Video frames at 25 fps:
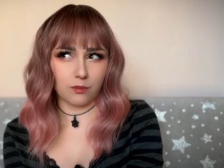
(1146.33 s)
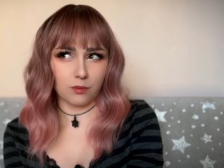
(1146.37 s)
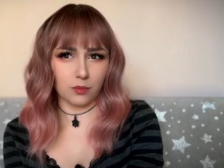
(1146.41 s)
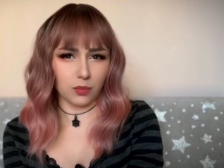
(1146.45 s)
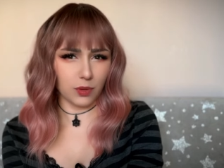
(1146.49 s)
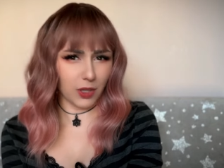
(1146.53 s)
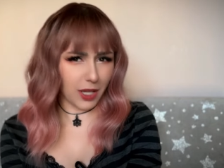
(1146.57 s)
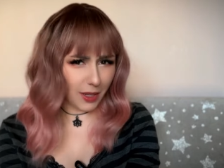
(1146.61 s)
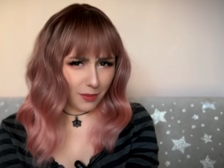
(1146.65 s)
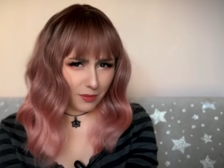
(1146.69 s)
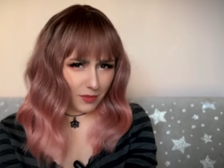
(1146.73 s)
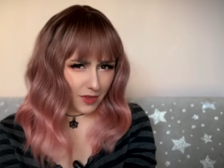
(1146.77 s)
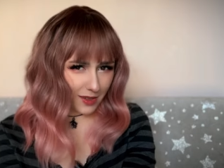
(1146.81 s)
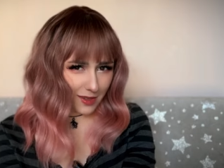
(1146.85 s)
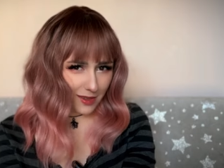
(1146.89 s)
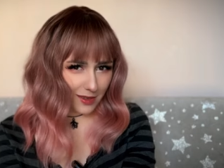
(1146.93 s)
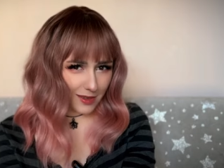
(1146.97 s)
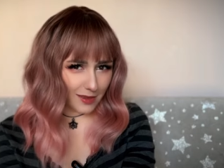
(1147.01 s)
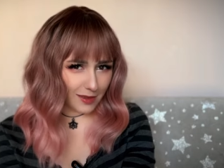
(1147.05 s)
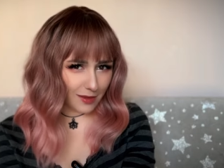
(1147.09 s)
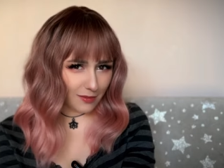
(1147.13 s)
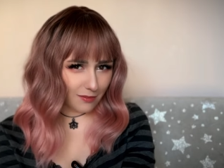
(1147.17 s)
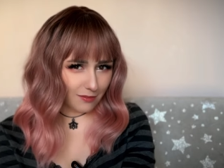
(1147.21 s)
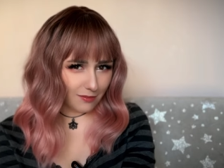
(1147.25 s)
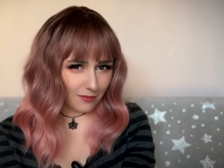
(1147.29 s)
blame the
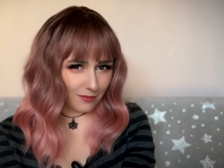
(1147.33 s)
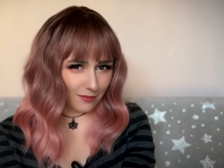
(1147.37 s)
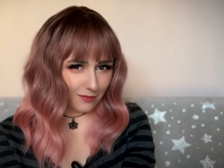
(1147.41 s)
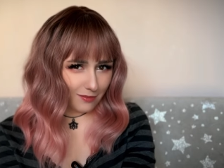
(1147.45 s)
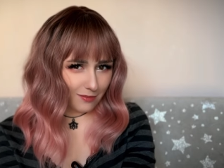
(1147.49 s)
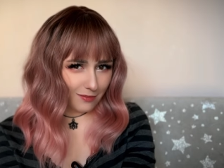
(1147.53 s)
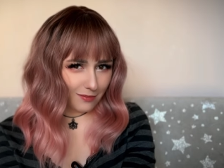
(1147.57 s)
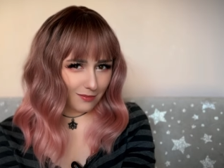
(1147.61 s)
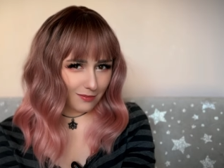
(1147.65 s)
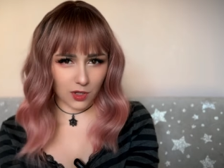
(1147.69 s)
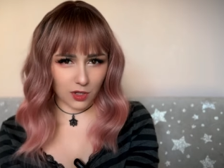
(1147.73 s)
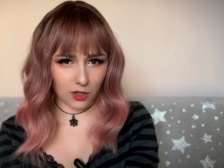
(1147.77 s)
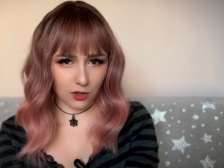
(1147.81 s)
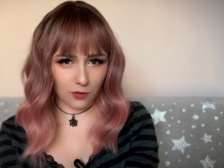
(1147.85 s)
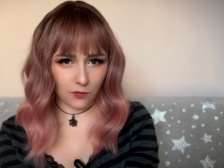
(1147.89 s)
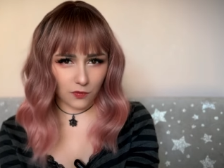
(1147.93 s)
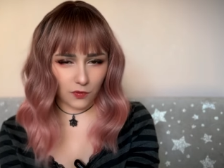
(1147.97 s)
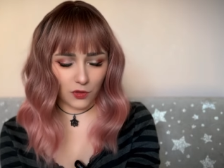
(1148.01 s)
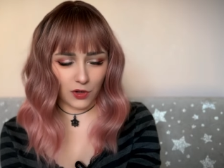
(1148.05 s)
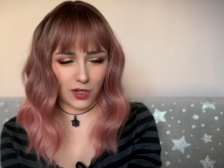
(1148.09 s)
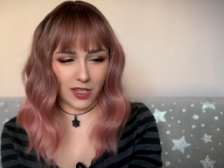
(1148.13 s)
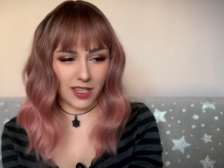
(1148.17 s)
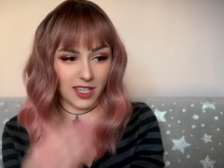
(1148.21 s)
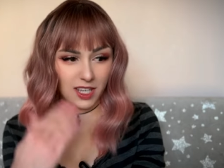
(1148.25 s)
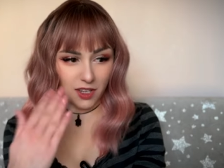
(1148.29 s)
system
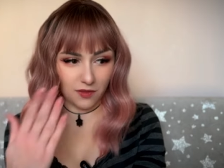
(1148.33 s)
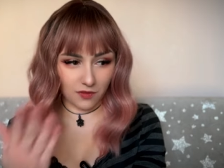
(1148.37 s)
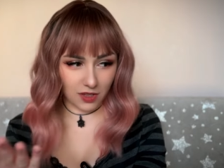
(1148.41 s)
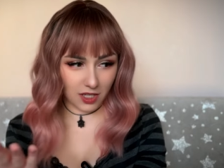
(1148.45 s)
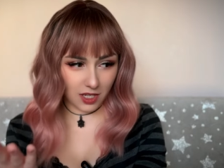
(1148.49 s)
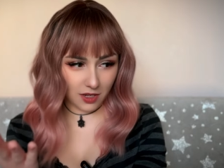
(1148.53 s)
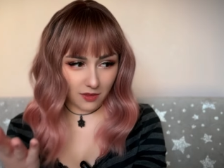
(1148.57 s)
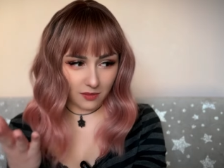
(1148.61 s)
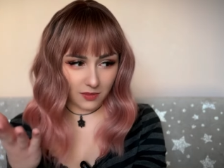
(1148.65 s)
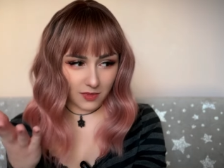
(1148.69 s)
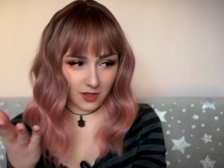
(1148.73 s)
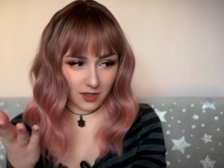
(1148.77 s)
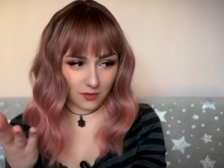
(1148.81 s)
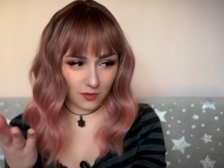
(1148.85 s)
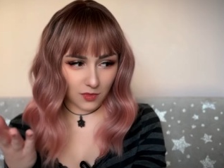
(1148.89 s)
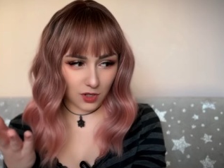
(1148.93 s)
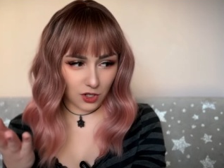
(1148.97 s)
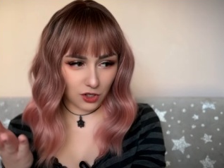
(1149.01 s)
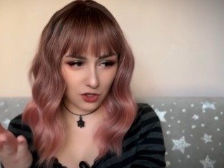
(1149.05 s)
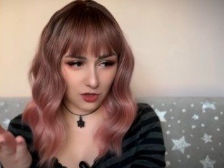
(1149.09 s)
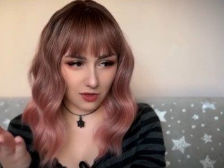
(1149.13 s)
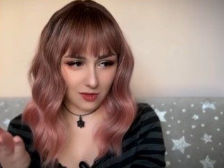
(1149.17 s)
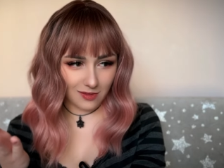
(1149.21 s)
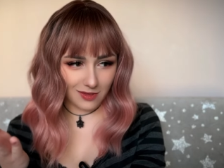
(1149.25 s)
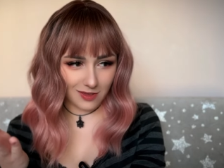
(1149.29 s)
for giving him these
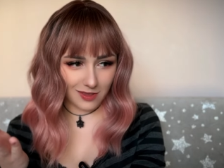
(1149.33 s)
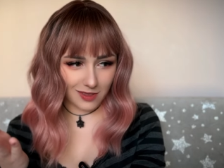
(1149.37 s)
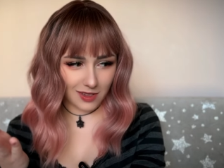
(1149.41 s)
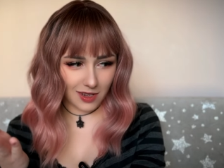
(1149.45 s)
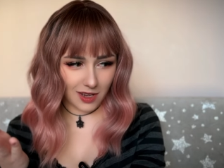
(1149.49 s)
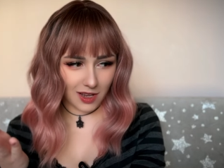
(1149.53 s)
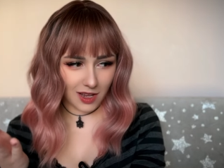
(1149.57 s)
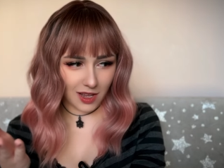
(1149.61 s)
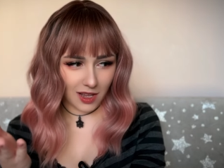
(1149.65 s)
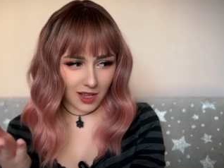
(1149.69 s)
missions?